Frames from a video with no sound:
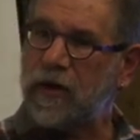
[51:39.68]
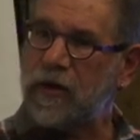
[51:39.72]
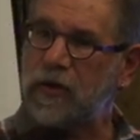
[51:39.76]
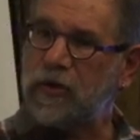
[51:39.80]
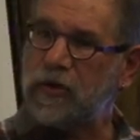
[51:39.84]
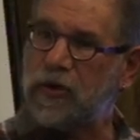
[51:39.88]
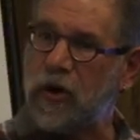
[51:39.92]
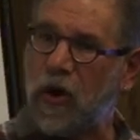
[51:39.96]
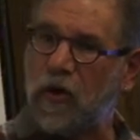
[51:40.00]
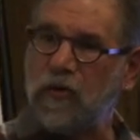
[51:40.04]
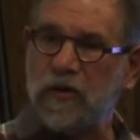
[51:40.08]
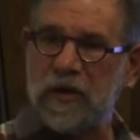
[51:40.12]
you
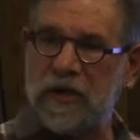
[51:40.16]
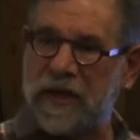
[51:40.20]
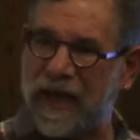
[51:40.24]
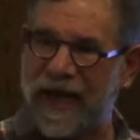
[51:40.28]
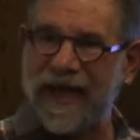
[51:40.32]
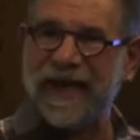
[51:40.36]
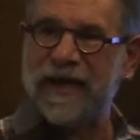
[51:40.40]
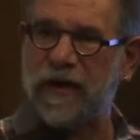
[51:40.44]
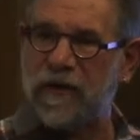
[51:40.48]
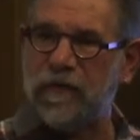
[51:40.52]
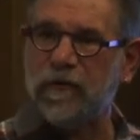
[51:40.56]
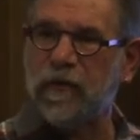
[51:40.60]
don't
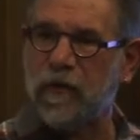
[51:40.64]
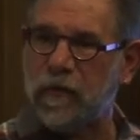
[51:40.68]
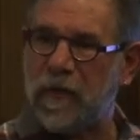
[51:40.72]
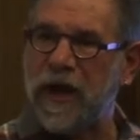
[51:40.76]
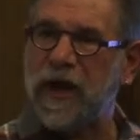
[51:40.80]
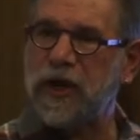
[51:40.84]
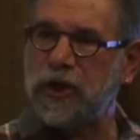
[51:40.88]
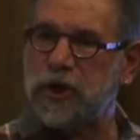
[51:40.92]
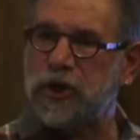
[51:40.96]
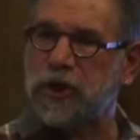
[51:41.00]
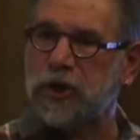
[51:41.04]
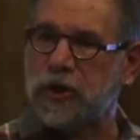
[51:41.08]
get
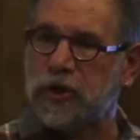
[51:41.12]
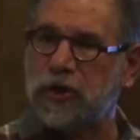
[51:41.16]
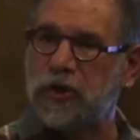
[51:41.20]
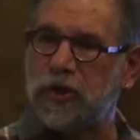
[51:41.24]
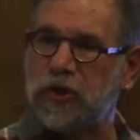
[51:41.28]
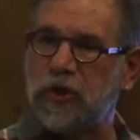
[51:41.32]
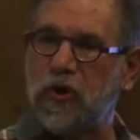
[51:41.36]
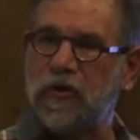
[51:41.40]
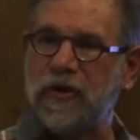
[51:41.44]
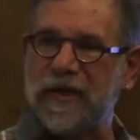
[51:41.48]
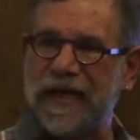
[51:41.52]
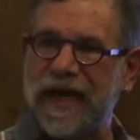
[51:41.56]
information, you
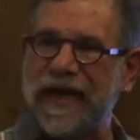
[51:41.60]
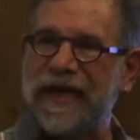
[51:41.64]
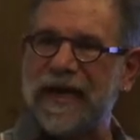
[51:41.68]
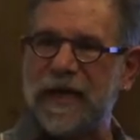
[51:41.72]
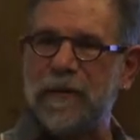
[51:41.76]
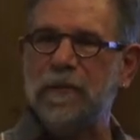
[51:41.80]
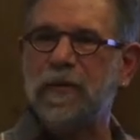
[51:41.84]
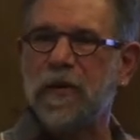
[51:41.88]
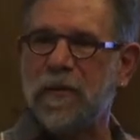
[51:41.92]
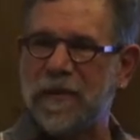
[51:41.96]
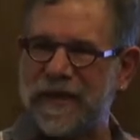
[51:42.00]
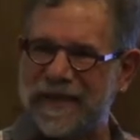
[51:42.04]
don't get
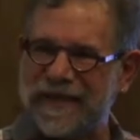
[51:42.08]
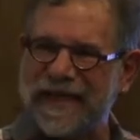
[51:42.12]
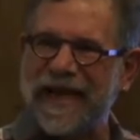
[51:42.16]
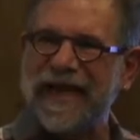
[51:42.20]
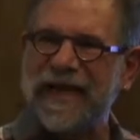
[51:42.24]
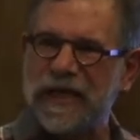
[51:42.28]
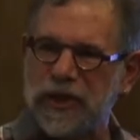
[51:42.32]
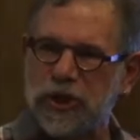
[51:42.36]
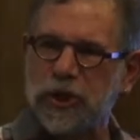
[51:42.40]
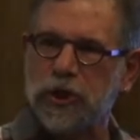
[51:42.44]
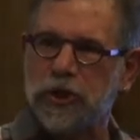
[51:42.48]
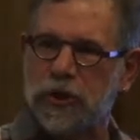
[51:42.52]

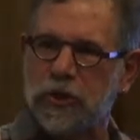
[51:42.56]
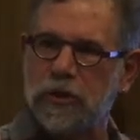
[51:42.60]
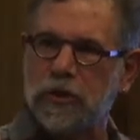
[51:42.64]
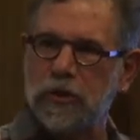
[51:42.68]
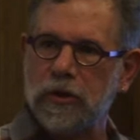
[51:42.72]
implementation.